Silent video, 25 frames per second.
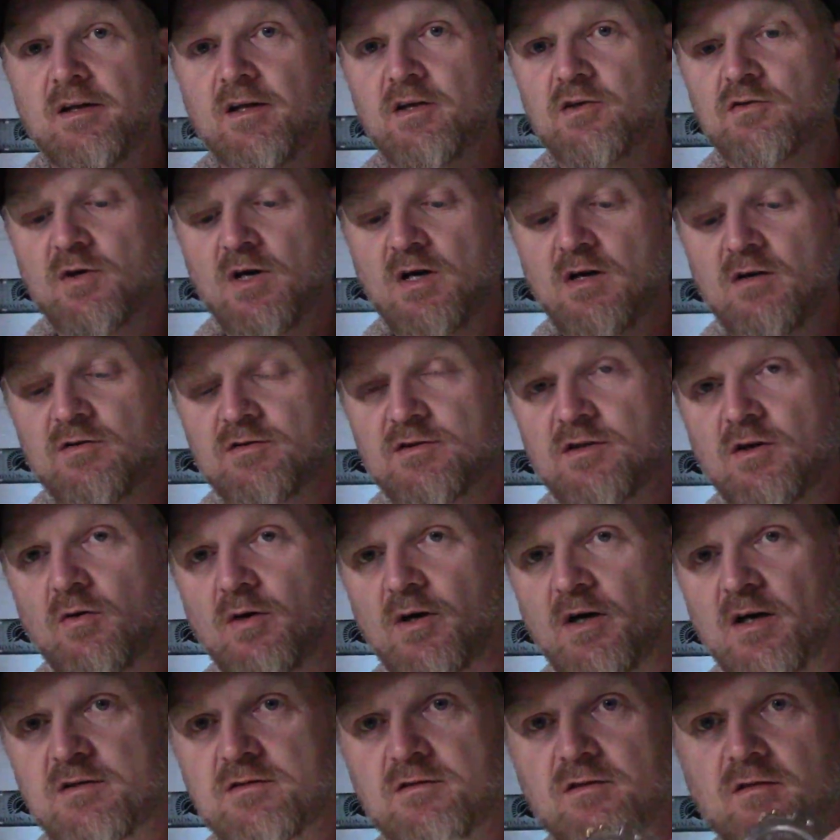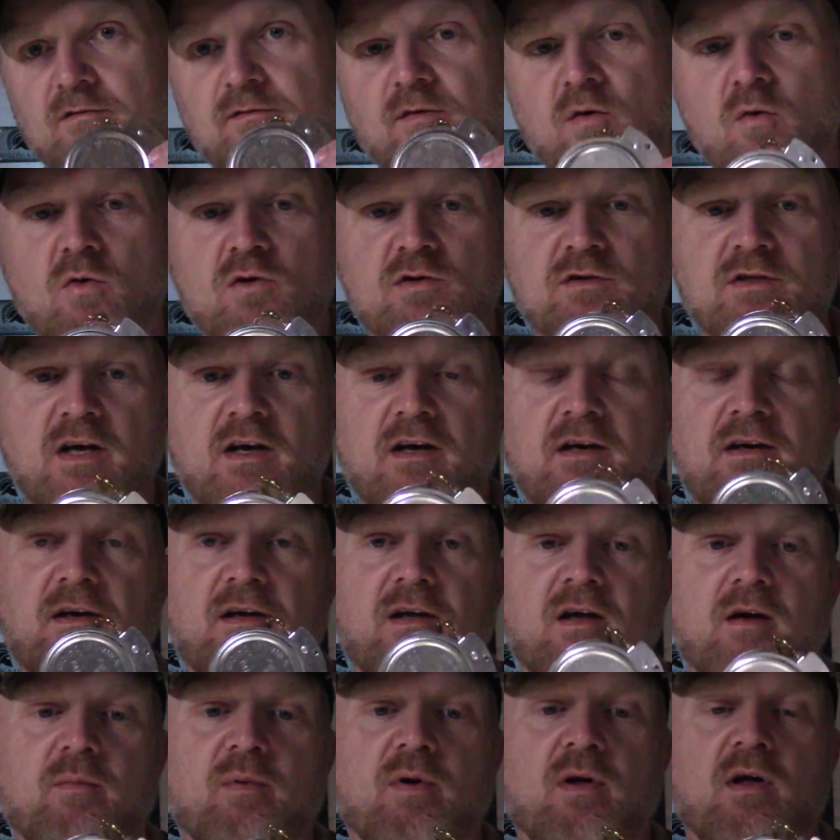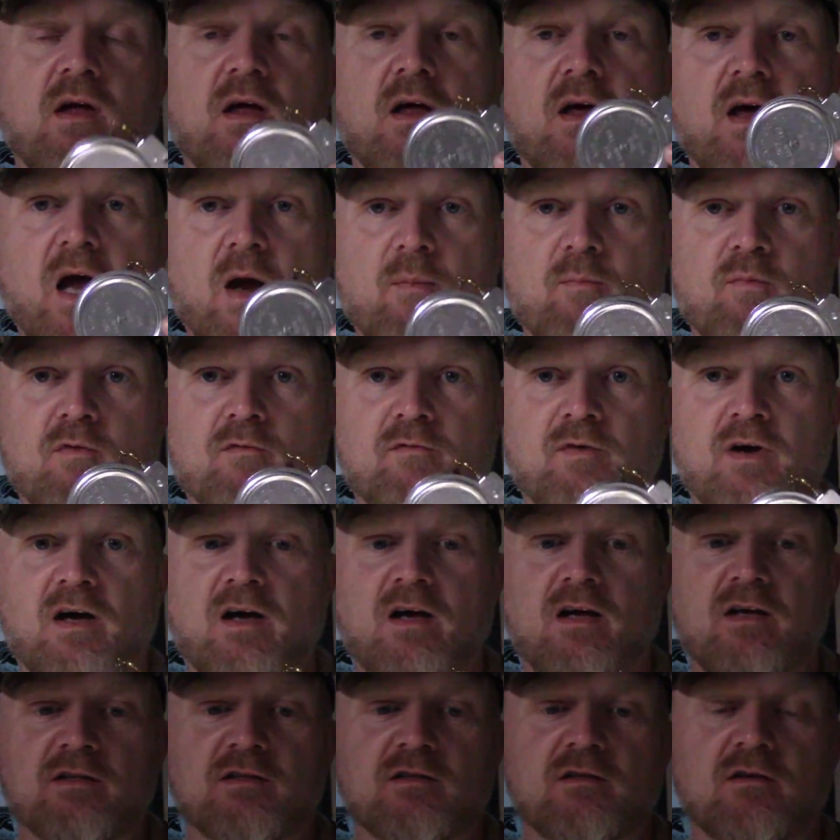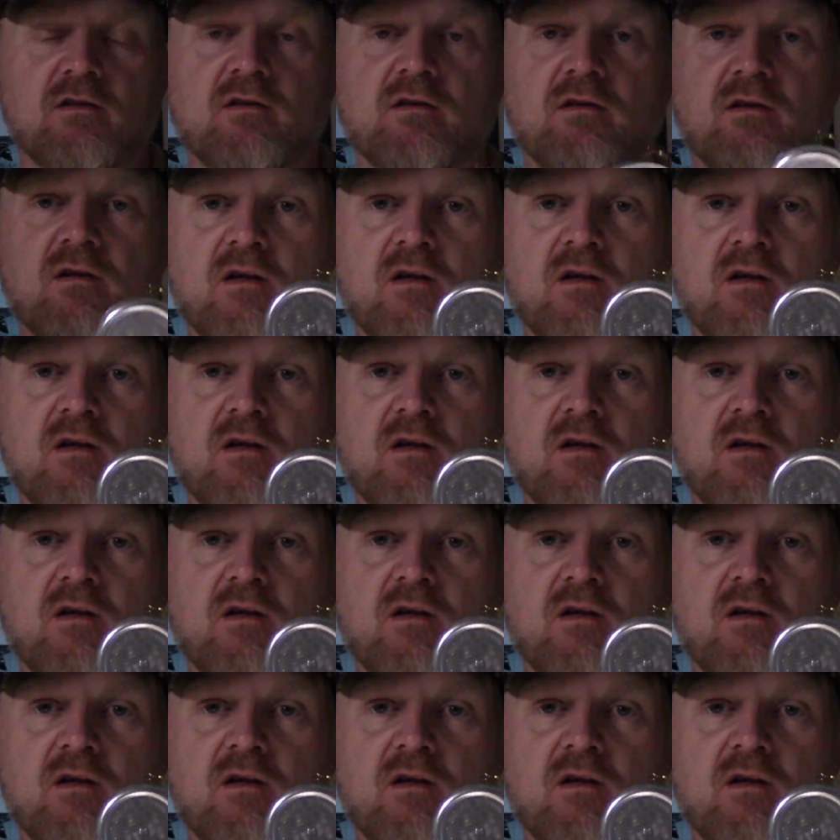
These are also excellent for setting up improvised